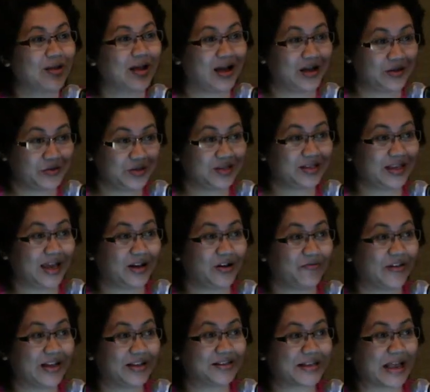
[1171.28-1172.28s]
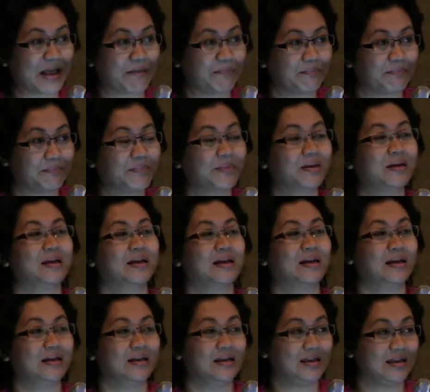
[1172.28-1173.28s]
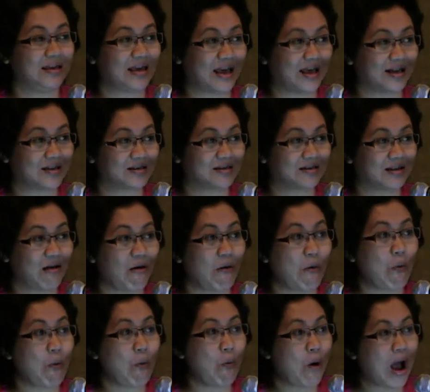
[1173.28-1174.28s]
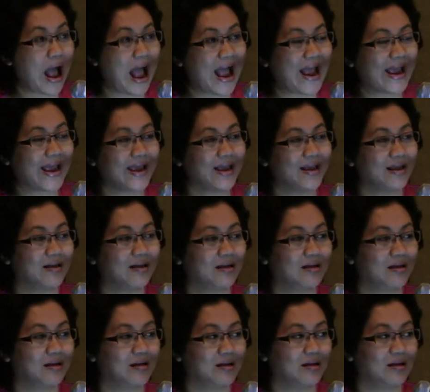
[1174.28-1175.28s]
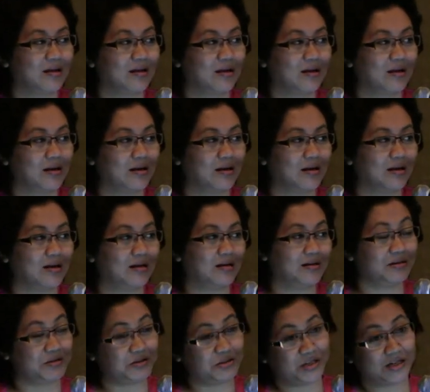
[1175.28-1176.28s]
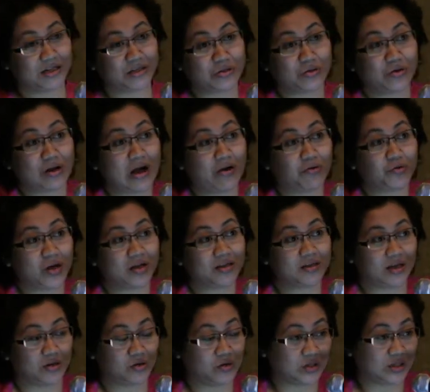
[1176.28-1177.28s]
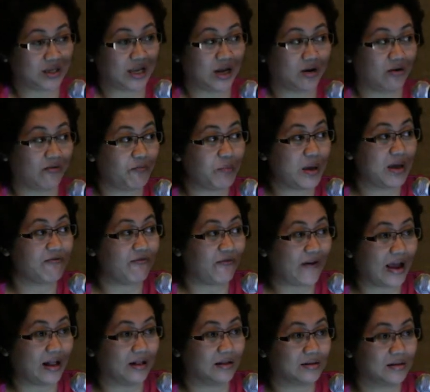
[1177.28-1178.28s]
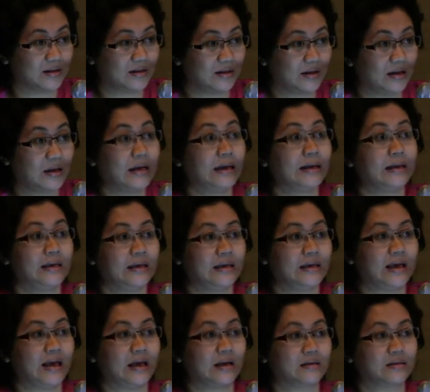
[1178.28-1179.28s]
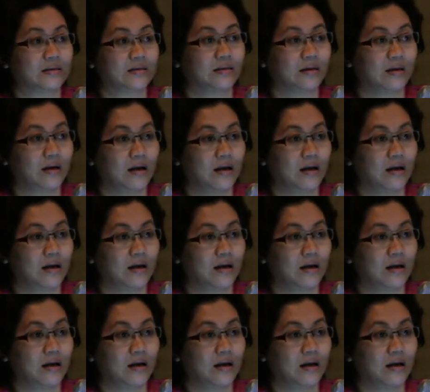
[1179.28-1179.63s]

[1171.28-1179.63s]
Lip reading: Are you scared of exam? Yes. Why? She doesn't know how to answer. Are you scared of being failed? Yes.